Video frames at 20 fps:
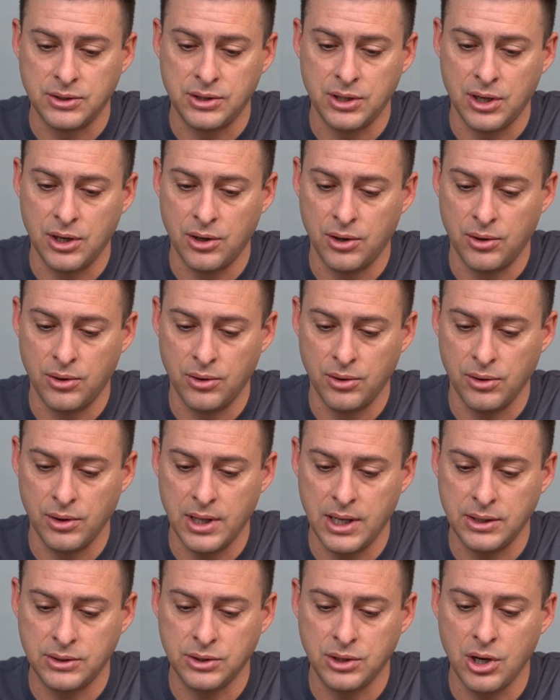So
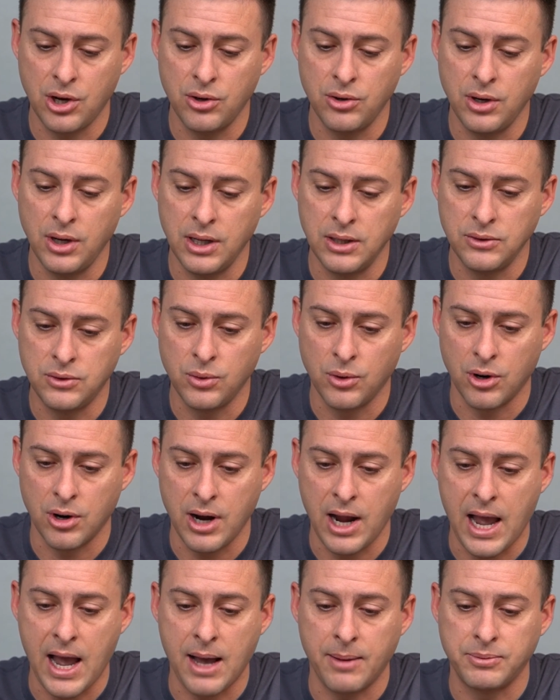let's go into
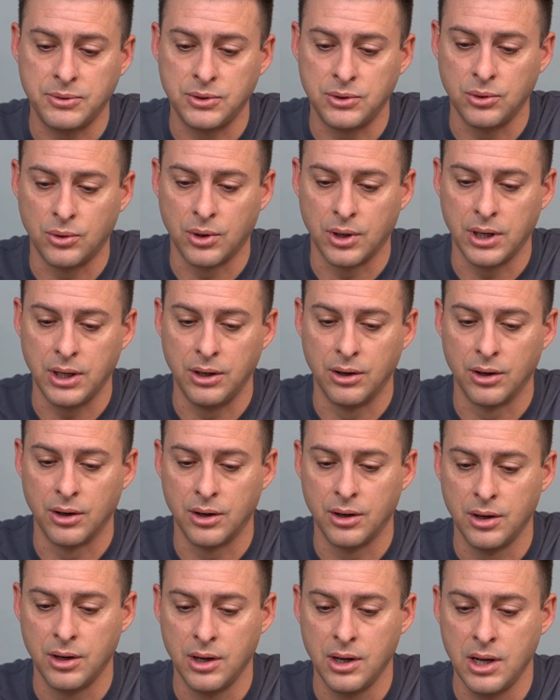our app store
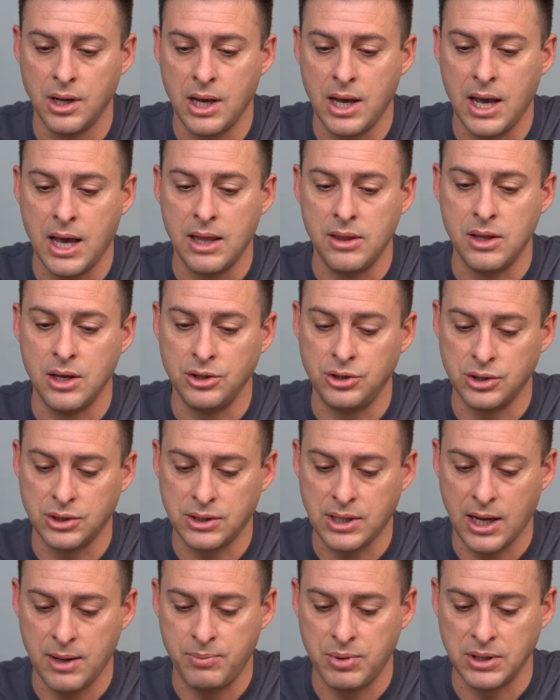here and then
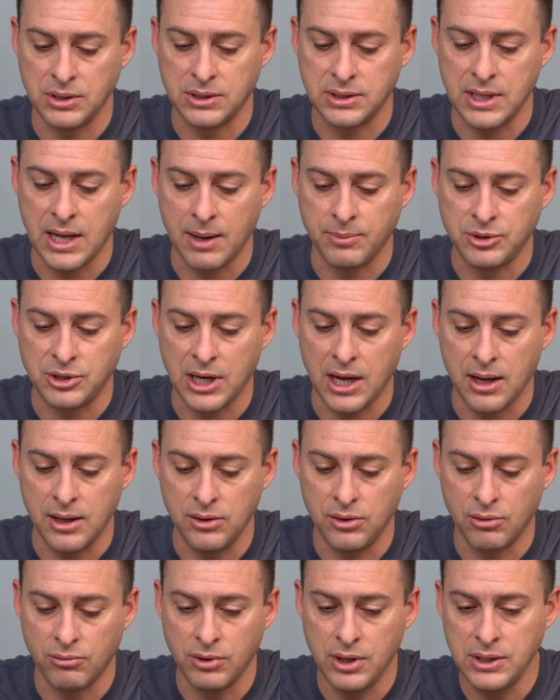just type in Snapchat.
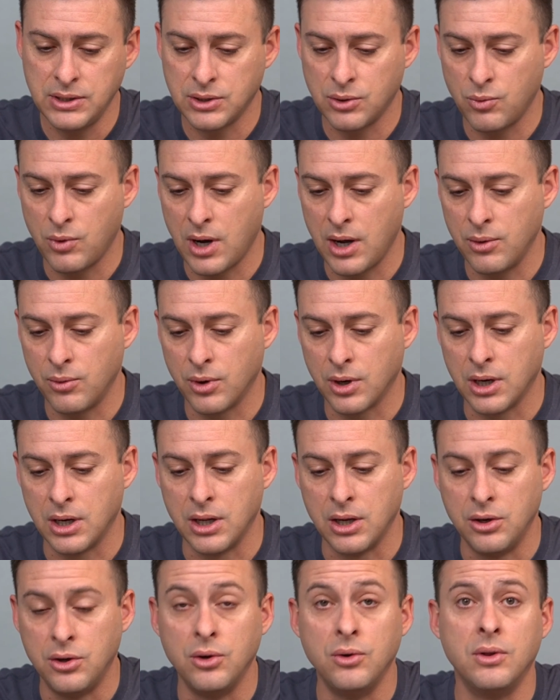And the reason why we're
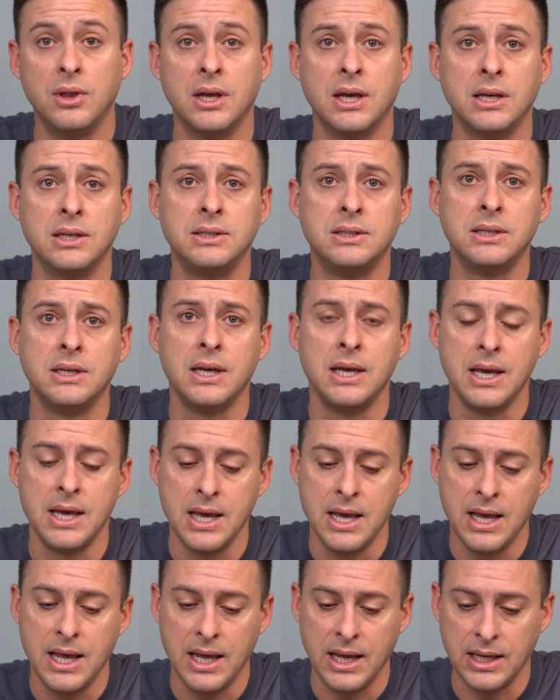gonna do this
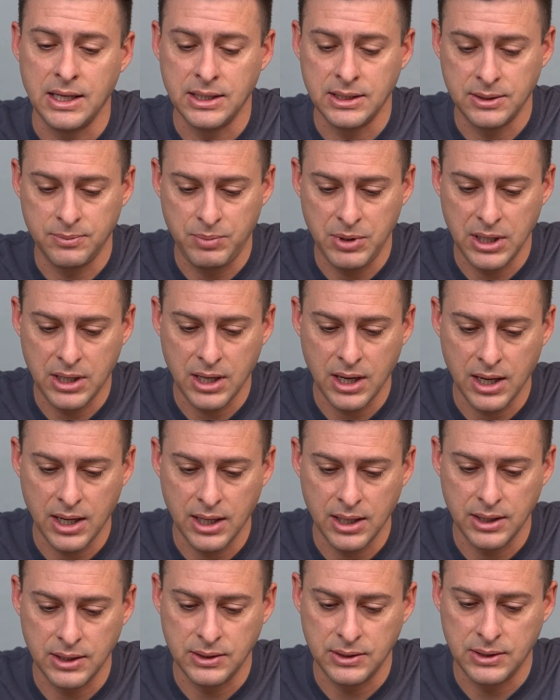is
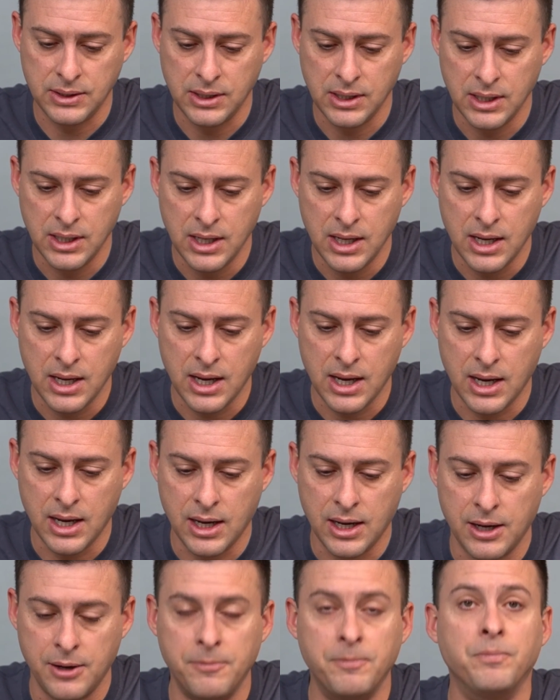because
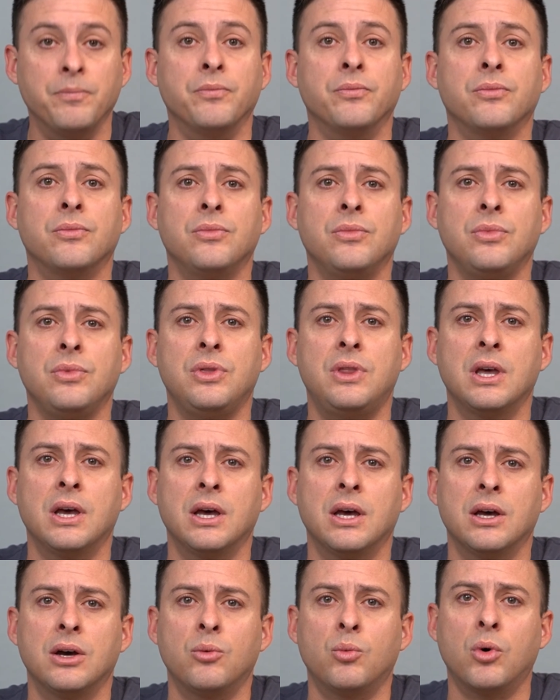um,
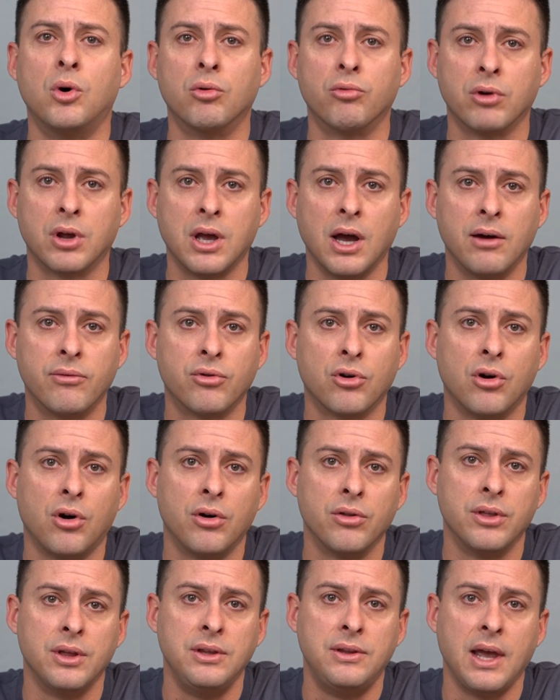the we'll recover
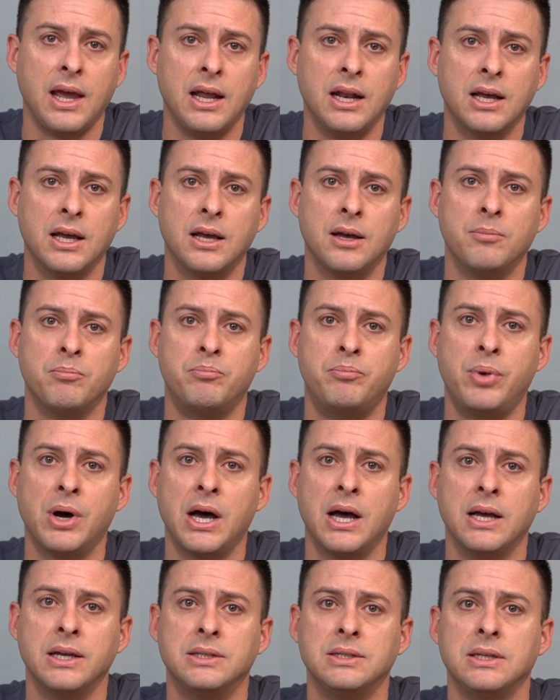all the data,
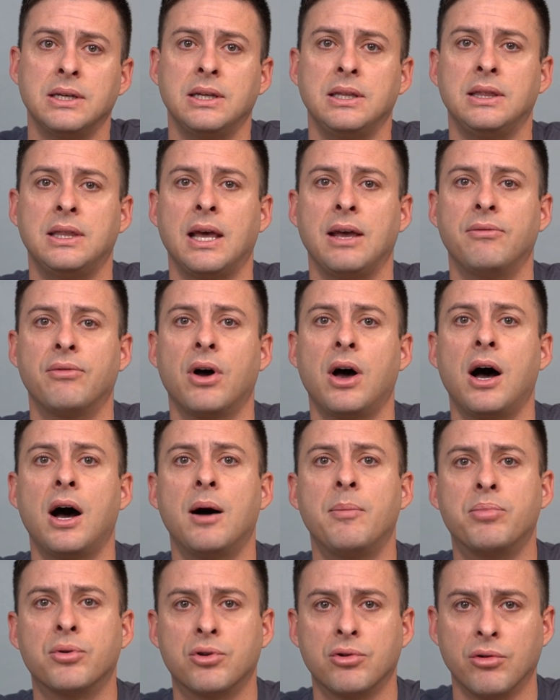but they've
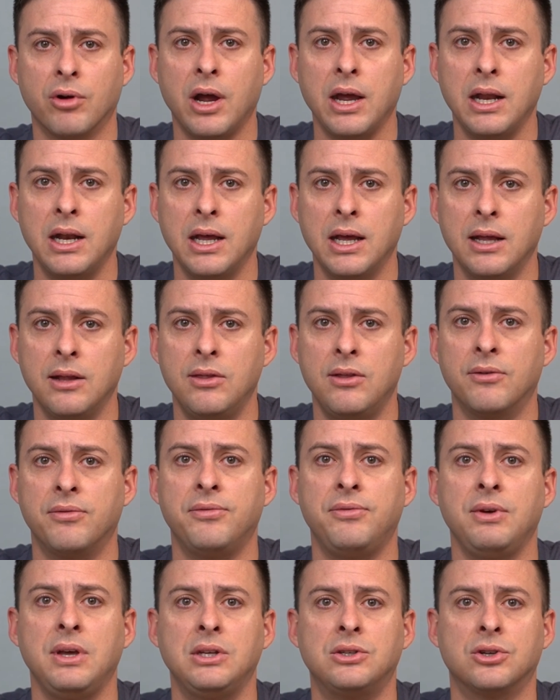upgraded the
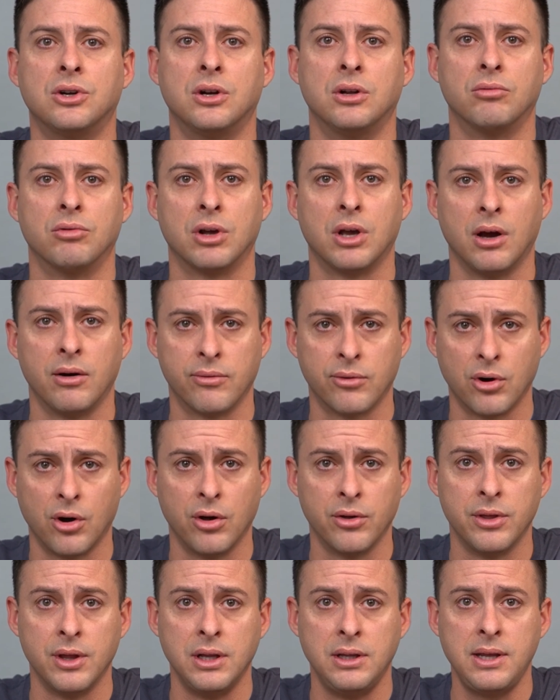feature to recover
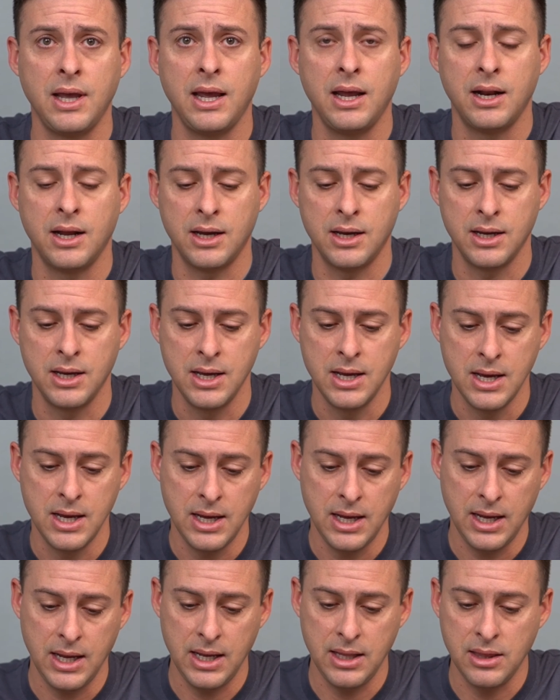all the data
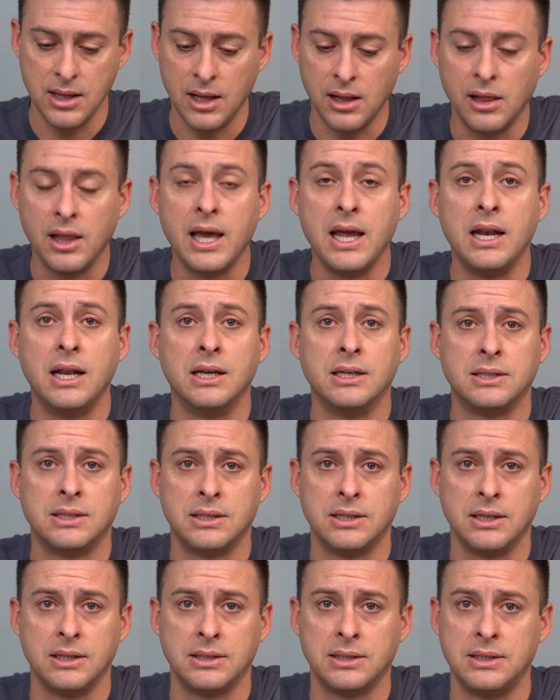in the
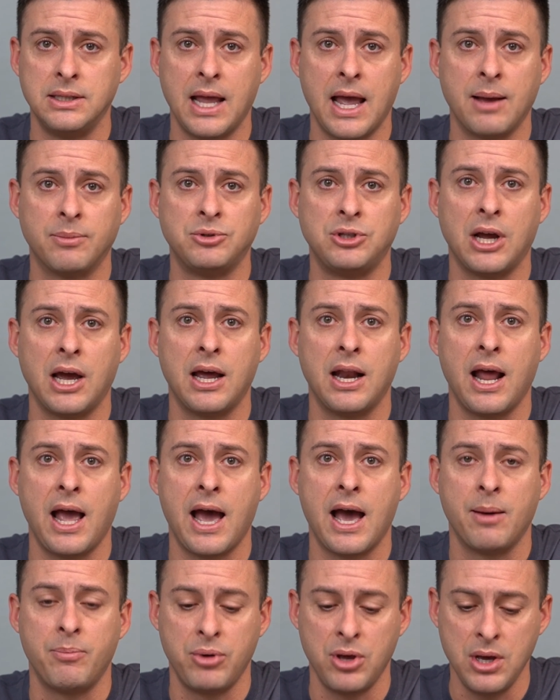latest Snapchat
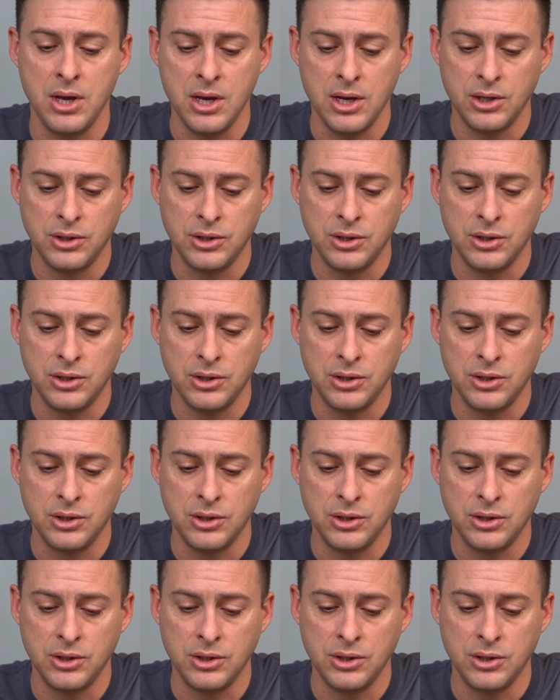app.